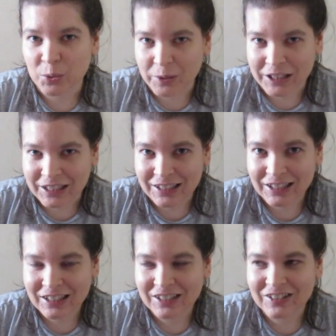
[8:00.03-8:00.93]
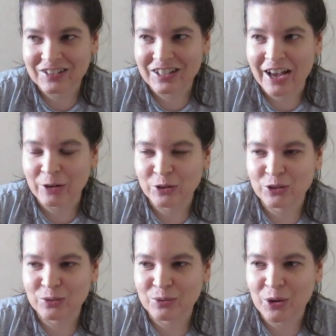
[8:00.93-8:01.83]
week, because how do
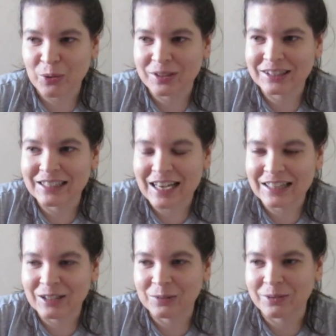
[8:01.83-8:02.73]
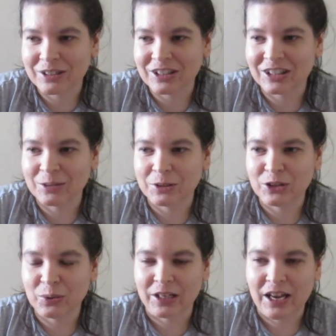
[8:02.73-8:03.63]
you know exactly what you're going to be
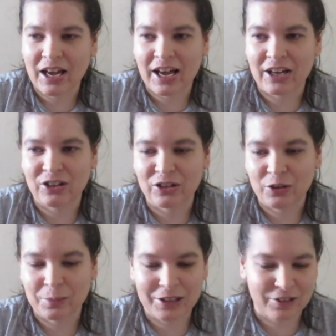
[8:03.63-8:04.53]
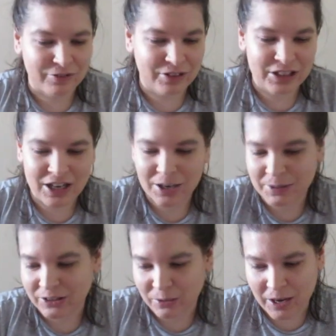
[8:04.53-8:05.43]
doing? How do you know about the free time
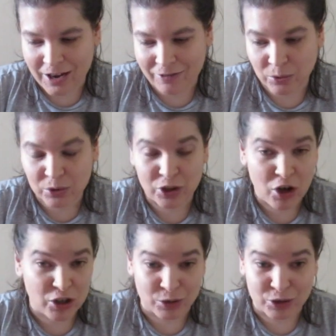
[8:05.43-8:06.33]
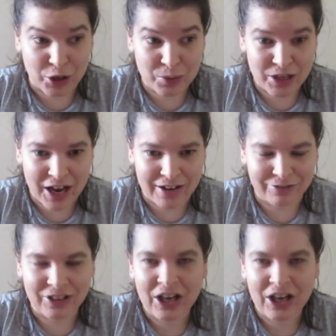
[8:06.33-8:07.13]
that you have or not, or don't have?